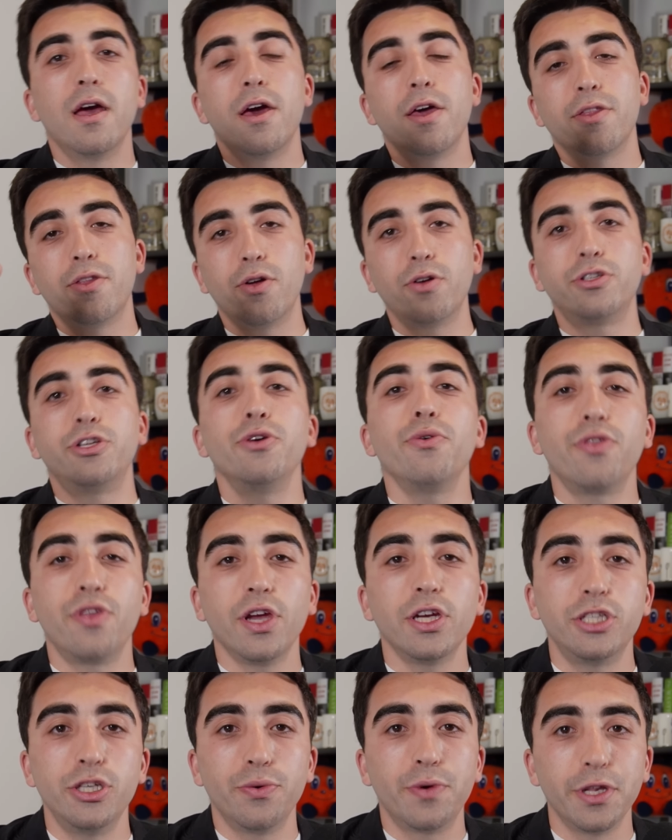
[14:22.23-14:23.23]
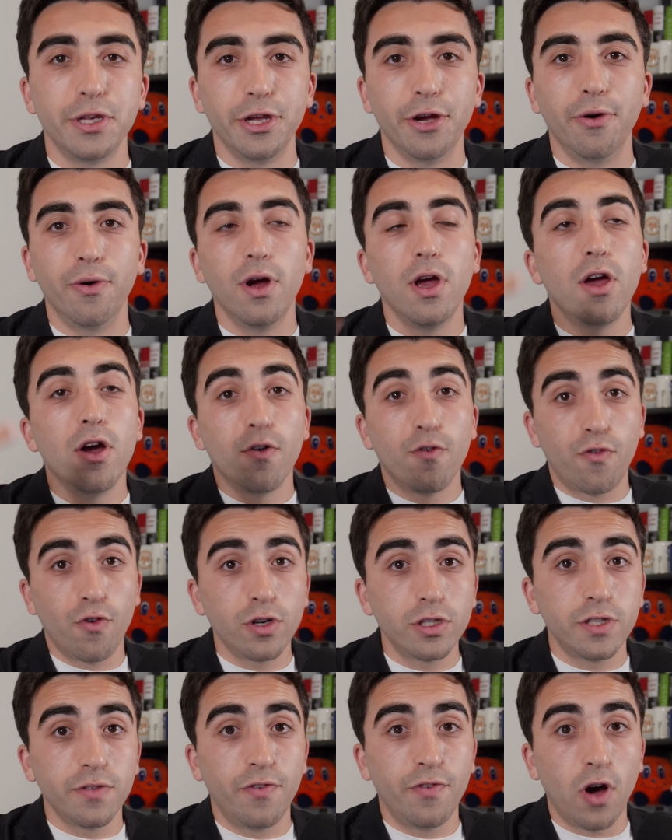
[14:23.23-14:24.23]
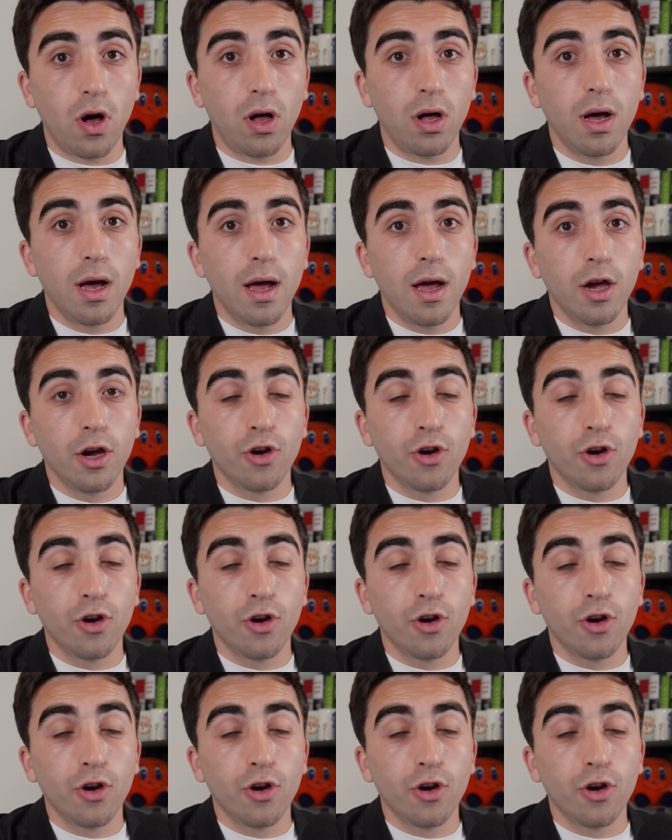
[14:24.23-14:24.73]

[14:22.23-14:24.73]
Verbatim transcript: There are two things you can do. First of all,